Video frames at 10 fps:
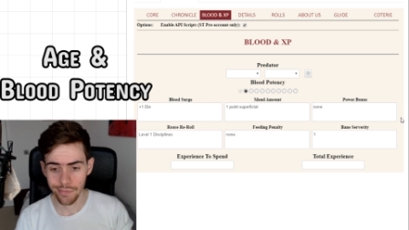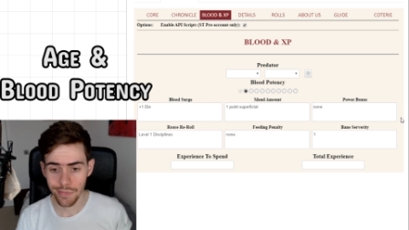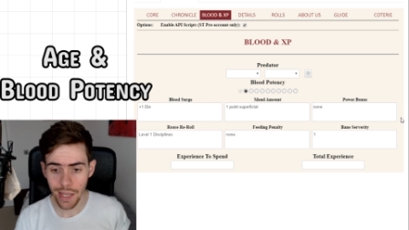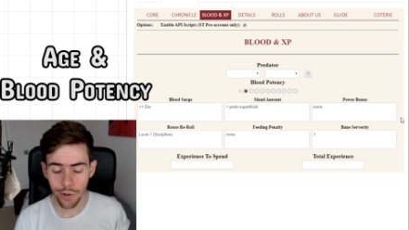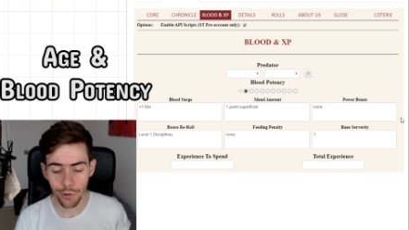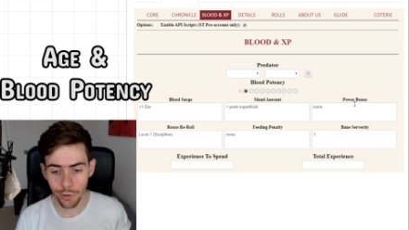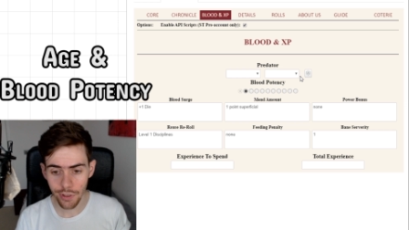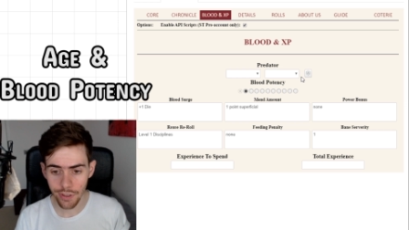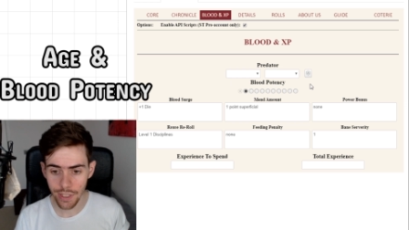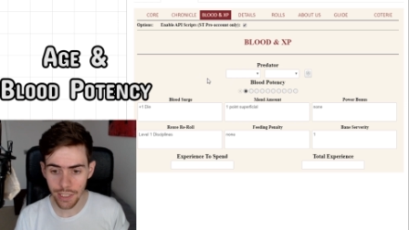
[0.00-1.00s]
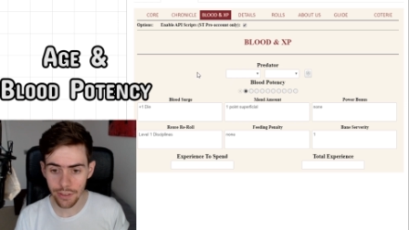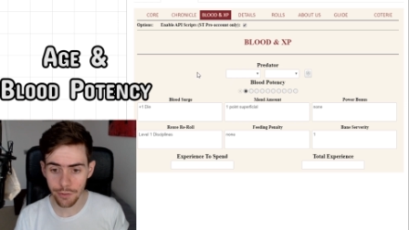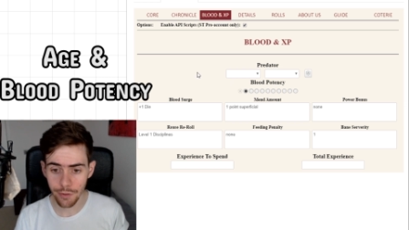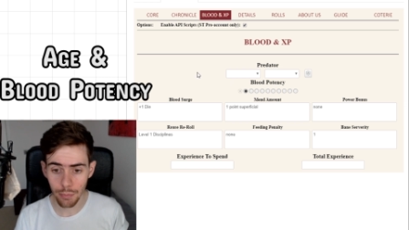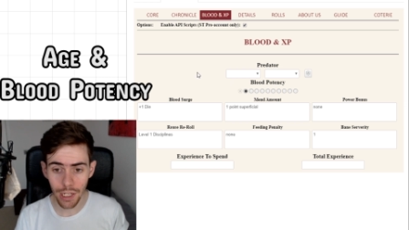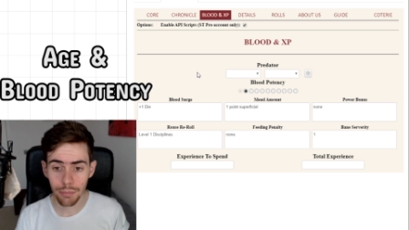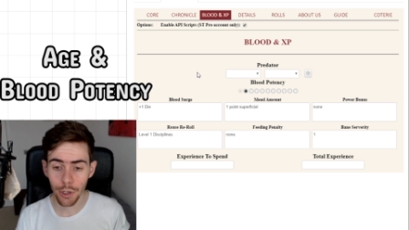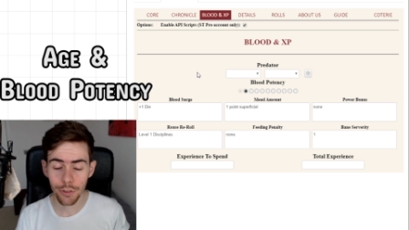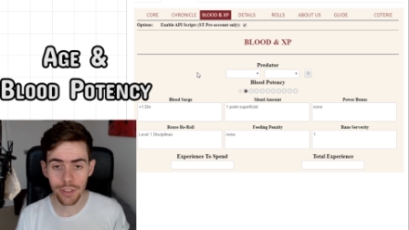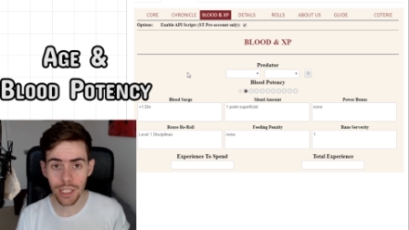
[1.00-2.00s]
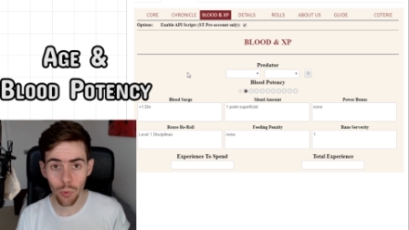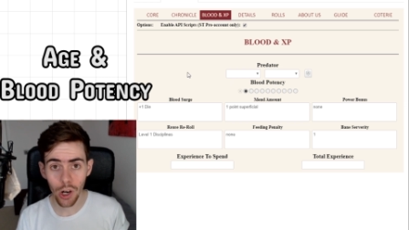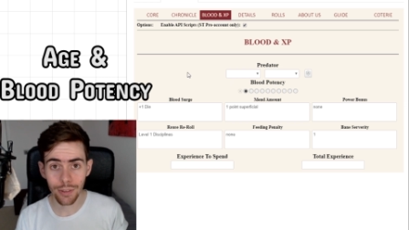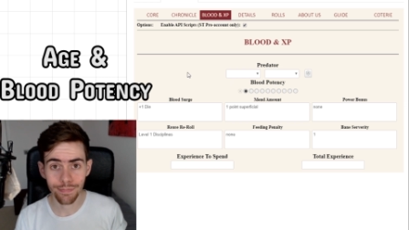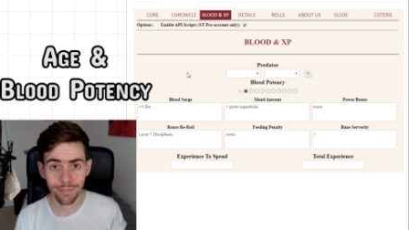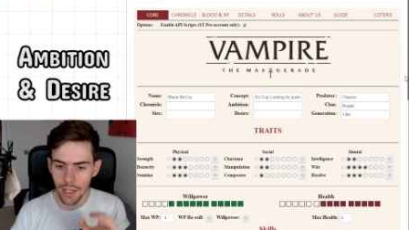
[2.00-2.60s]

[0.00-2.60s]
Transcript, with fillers: There are all the things for blood potency 1.